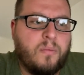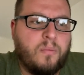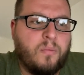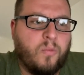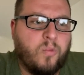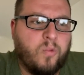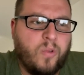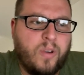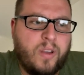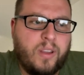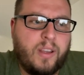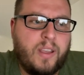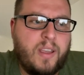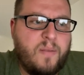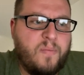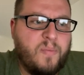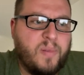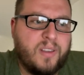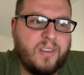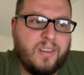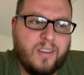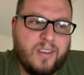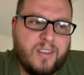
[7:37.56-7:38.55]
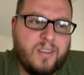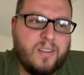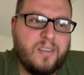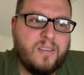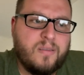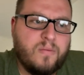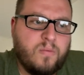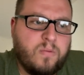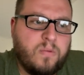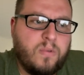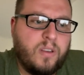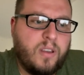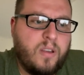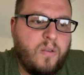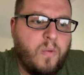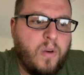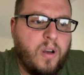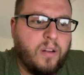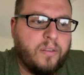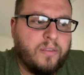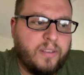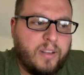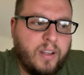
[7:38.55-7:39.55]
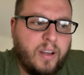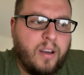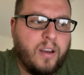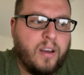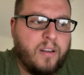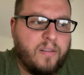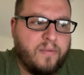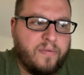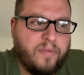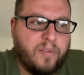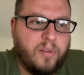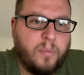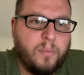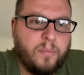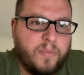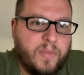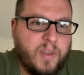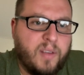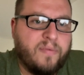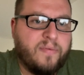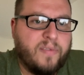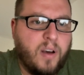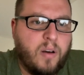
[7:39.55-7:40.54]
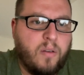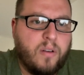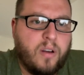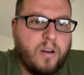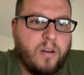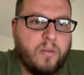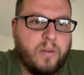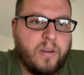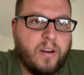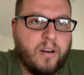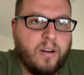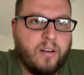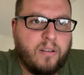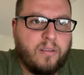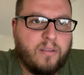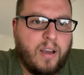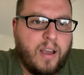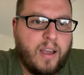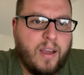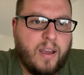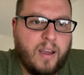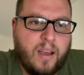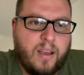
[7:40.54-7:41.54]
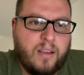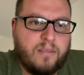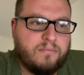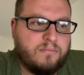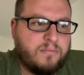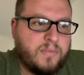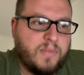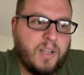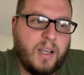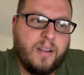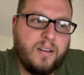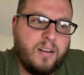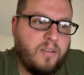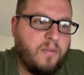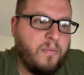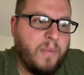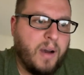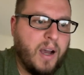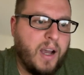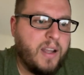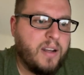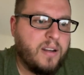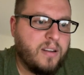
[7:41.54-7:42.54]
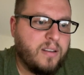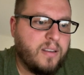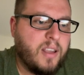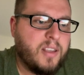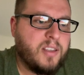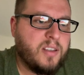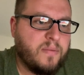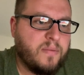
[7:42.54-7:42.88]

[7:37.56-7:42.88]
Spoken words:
really, but this is really well done from the photo here. I don't mind it. That's a